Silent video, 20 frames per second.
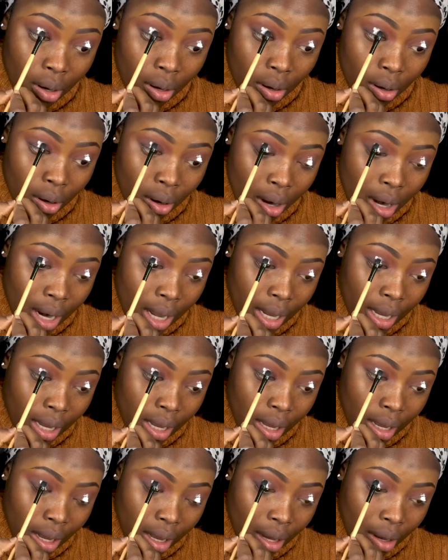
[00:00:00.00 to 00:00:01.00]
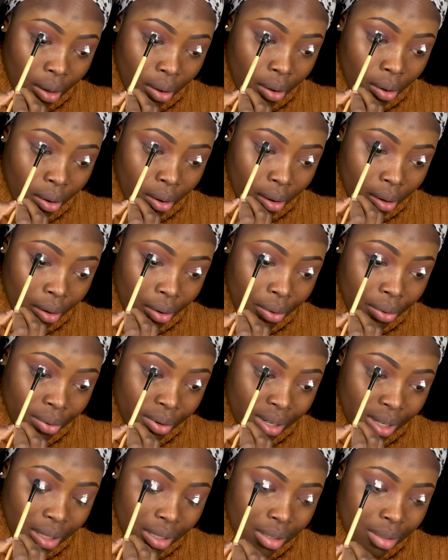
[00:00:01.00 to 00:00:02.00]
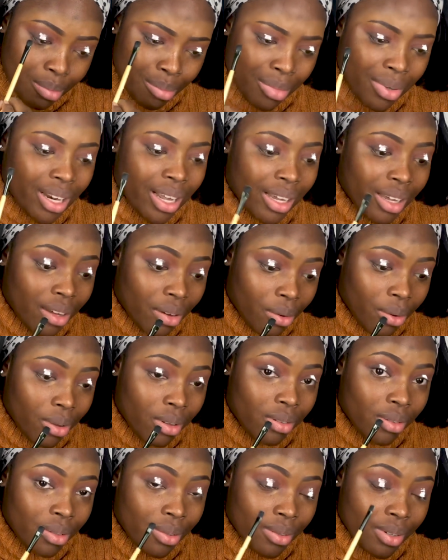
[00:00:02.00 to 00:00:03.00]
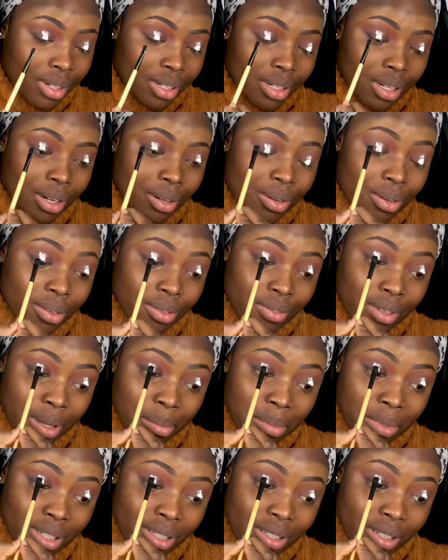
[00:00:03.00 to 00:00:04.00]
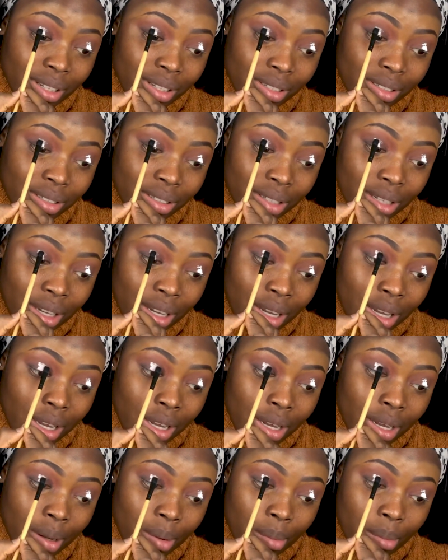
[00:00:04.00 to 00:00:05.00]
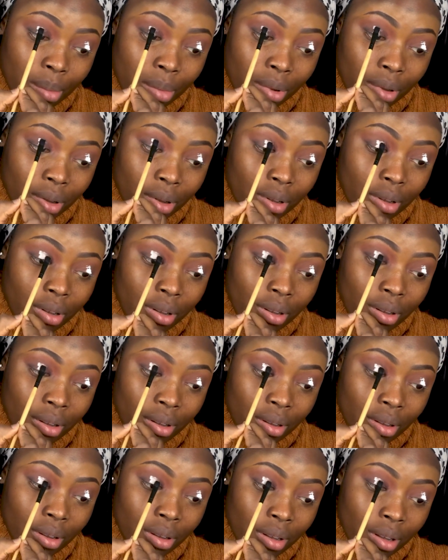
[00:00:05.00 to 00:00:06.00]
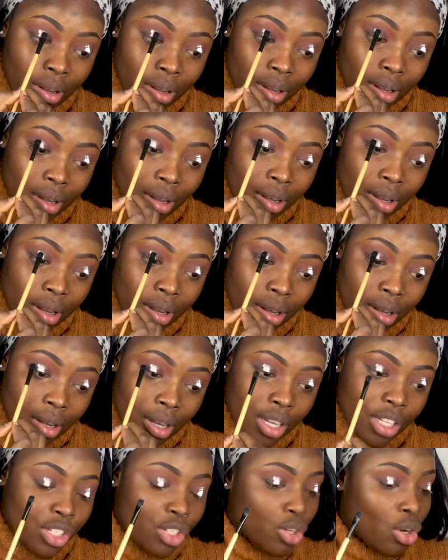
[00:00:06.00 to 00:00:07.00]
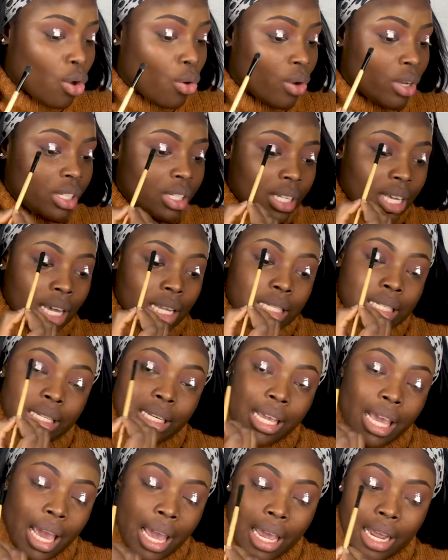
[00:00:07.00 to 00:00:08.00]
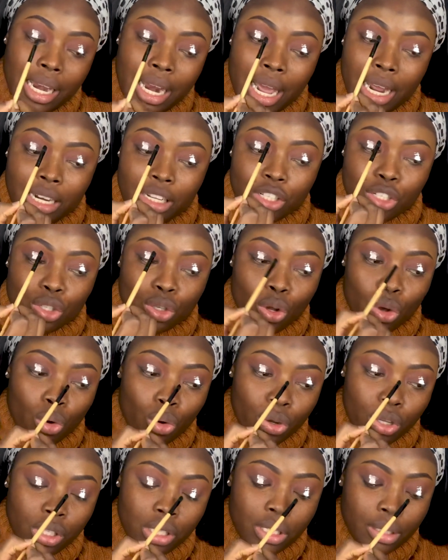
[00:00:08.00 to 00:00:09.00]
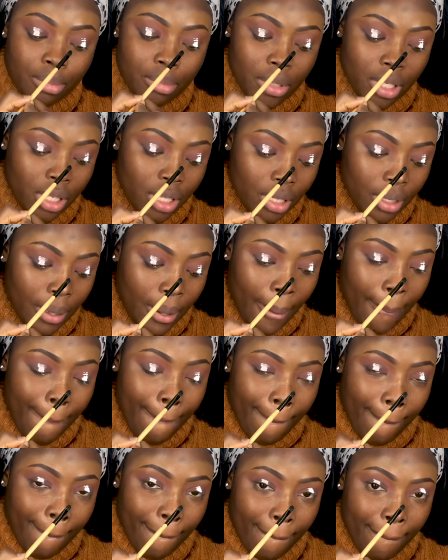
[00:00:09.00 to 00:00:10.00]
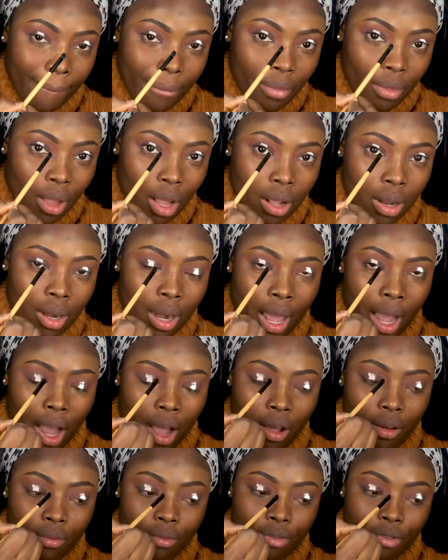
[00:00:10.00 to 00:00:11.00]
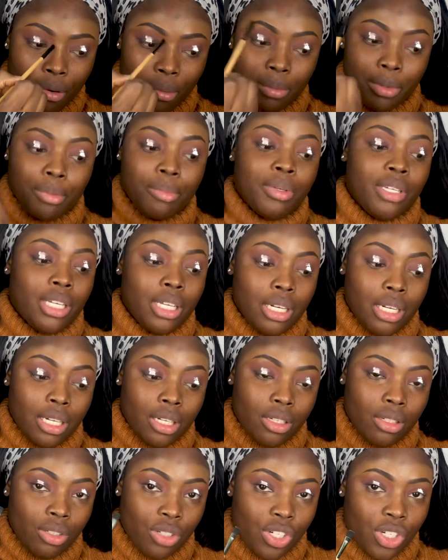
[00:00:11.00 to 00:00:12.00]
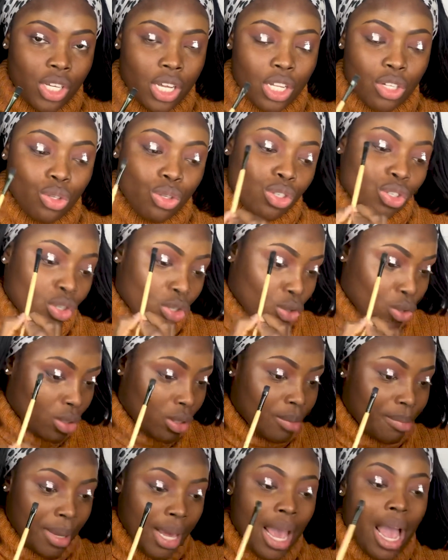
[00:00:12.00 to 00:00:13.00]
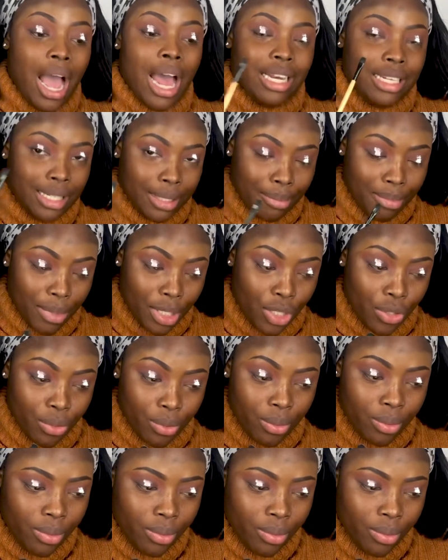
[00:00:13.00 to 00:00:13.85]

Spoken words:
not like a cut crease, but like a cut crease. I don't know if that makes sense. Or it's not going to get to the end, and it's not going to be like from the beginning. So it's just going to be at the middle.